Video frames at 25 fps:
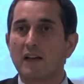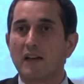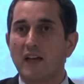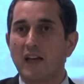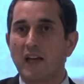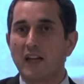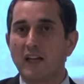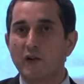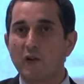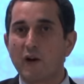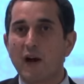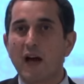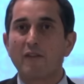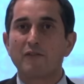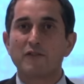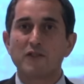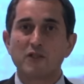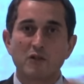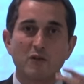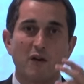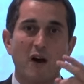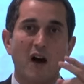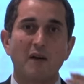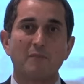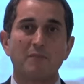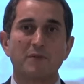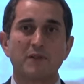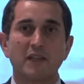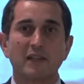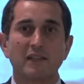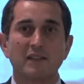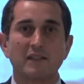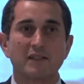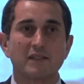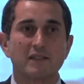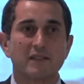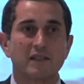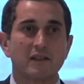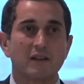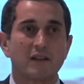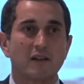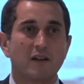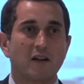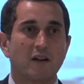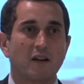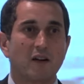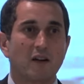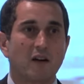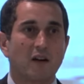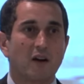and you have two options
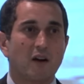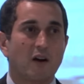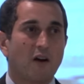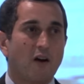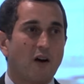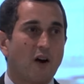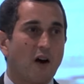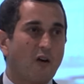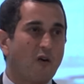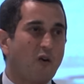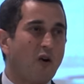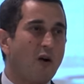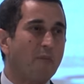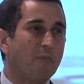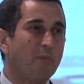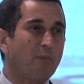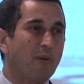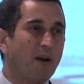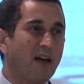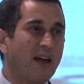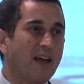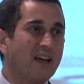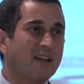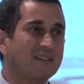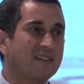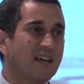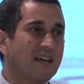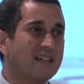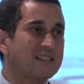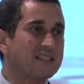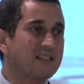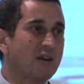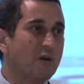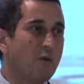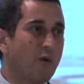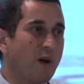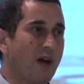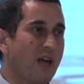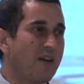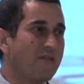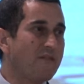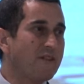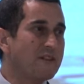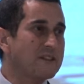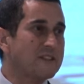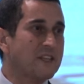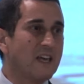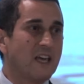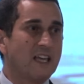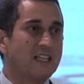or complain that the wave
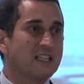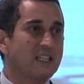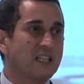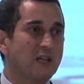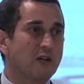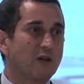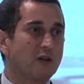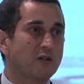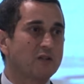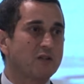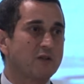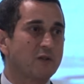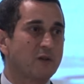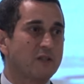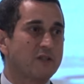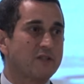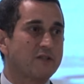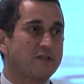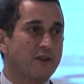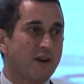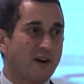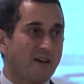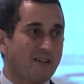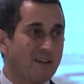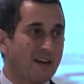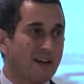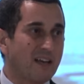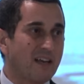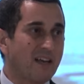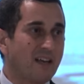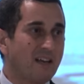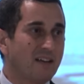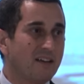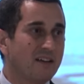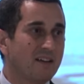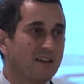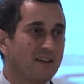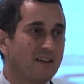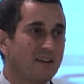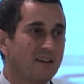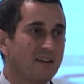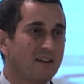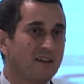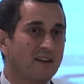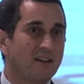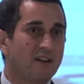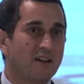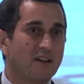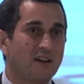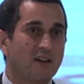is hitting you too strongly,
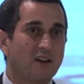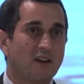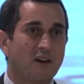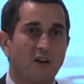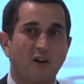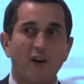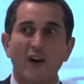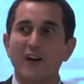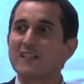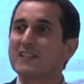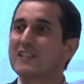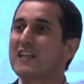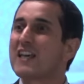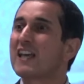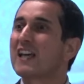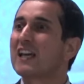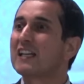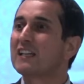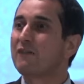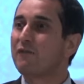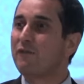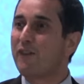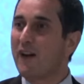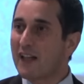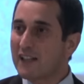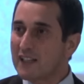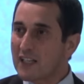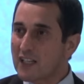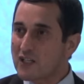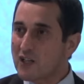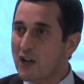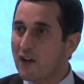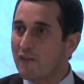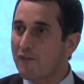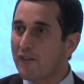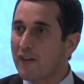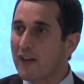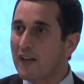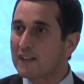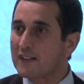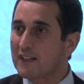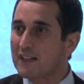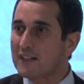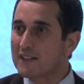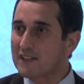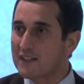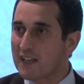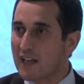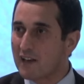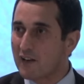or take advantage of it and
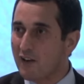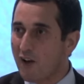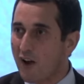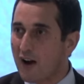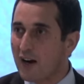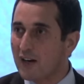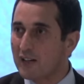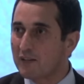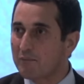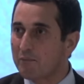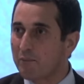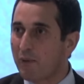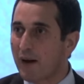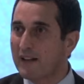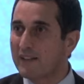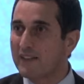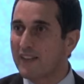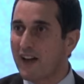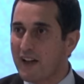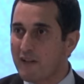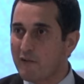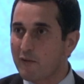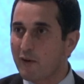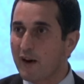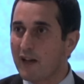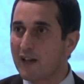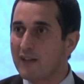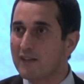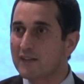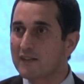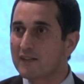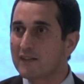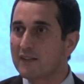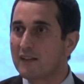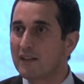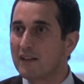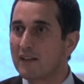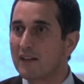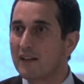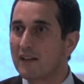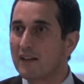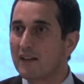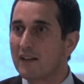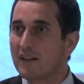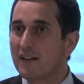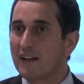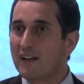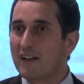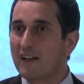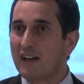say, Lord, by thy grace,
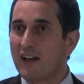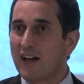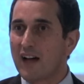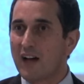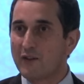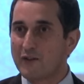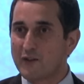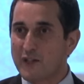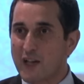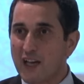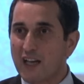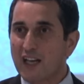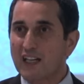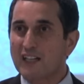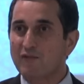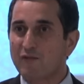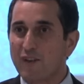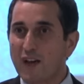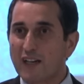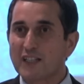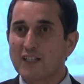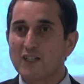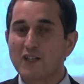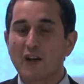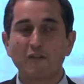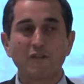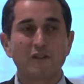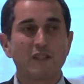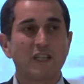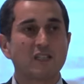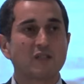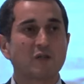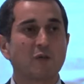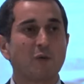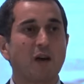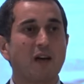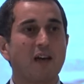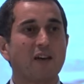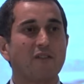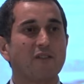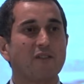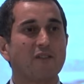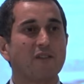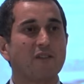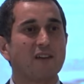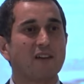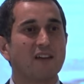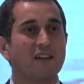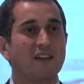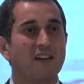I'll take advantage of this wave
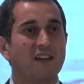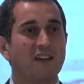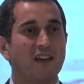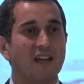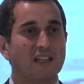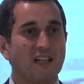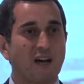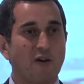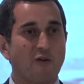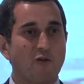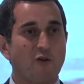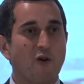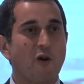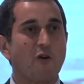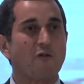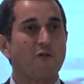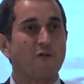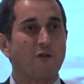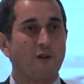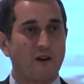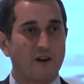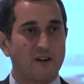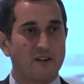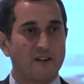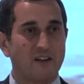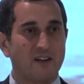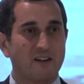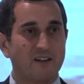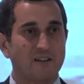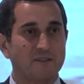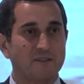and I will go further.